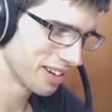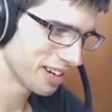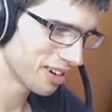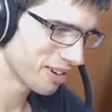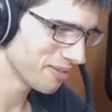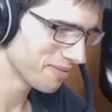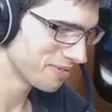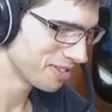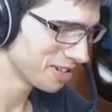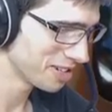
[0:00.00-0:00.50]
We
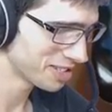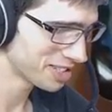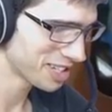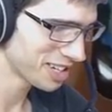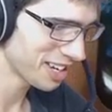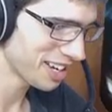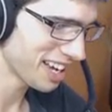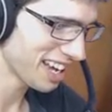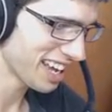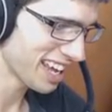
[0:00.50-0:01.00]
got
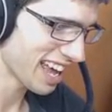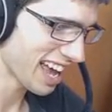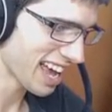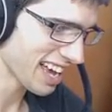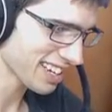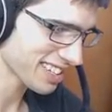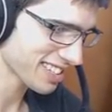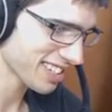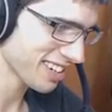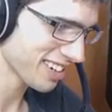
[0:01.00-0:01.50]
Mewtwo
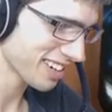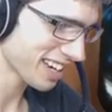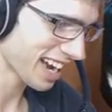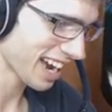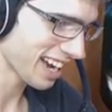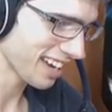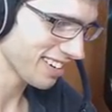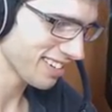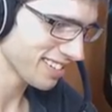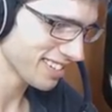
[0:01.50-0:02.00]
EX,
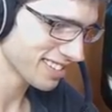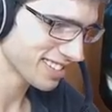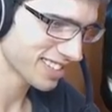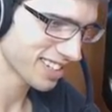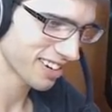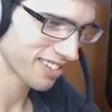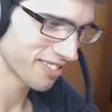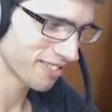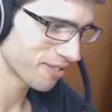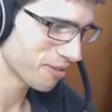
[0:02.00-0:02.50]
okay.
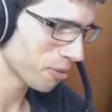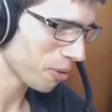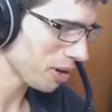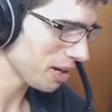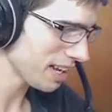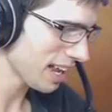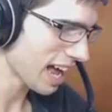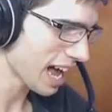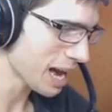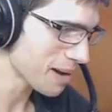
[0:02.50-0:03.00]
So
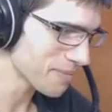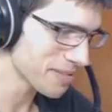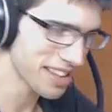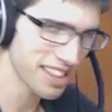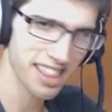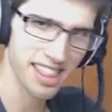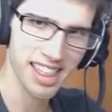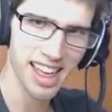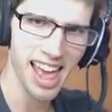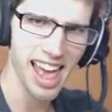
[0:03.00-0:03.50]
what
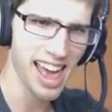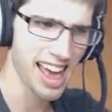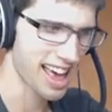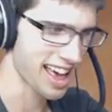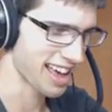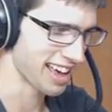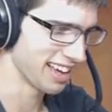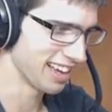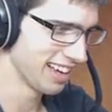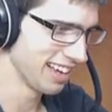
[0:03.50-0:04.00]
happened
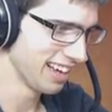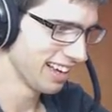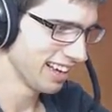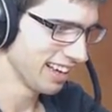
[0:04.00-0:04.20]
there?